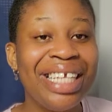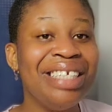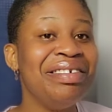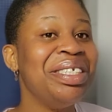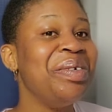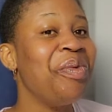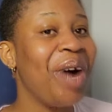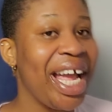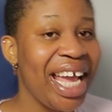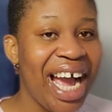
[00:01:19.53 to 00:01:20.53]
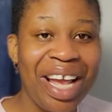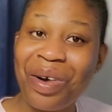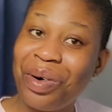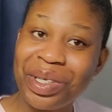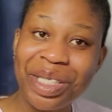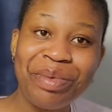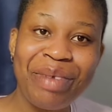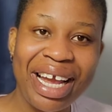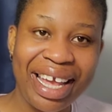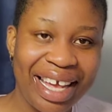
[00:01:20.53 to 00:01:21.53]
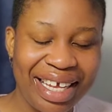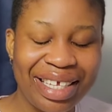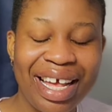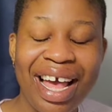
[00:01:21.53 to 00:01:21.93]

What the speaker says: The reason why I cut my hair.